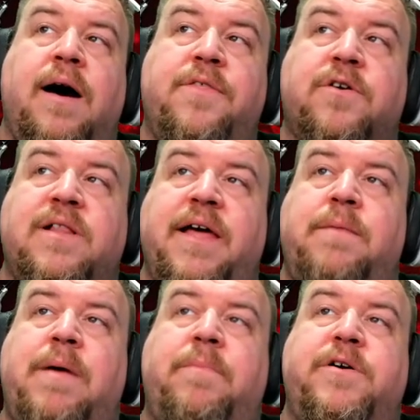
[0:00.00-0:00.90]
Other
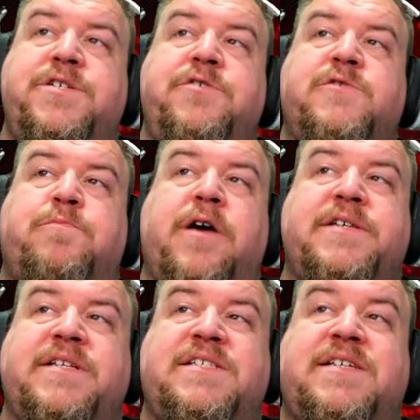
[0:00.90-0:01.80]
clan members use
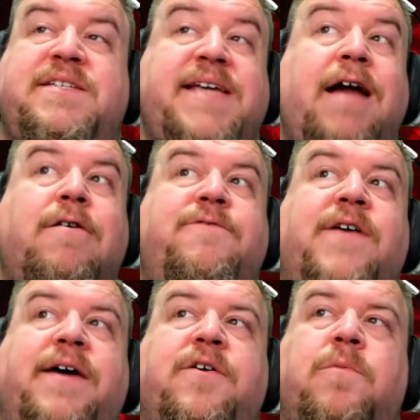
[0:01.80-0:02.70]
Presence to
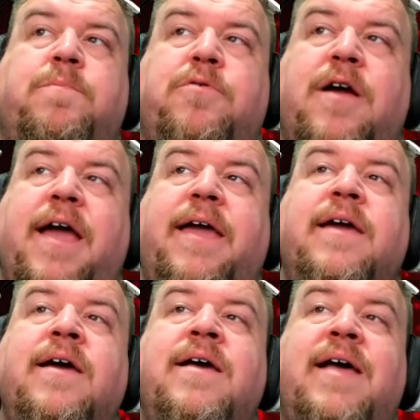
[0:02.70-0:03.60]
terrify their prey,
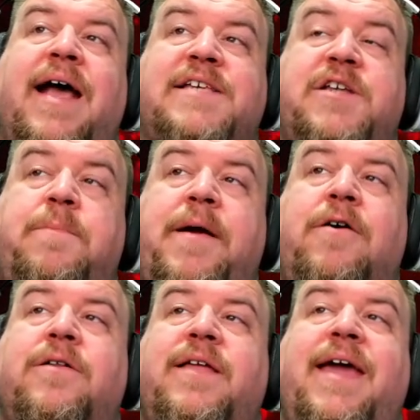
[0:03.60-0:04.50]
as it
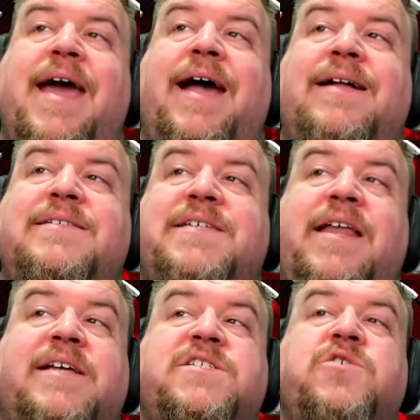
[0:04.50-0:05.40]
apparently adds
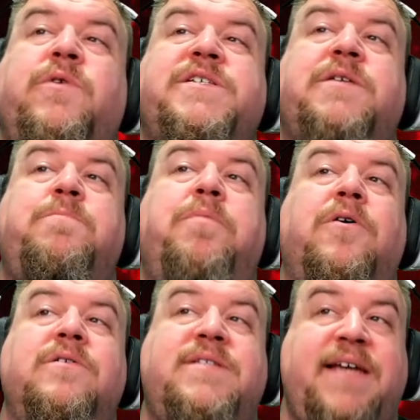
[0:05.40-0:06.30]
an exquisite
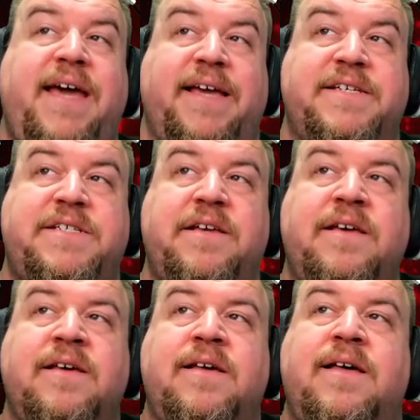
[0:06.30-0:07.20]
bold taste
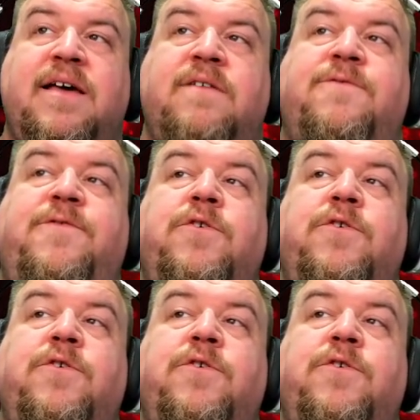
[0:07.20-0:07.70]
and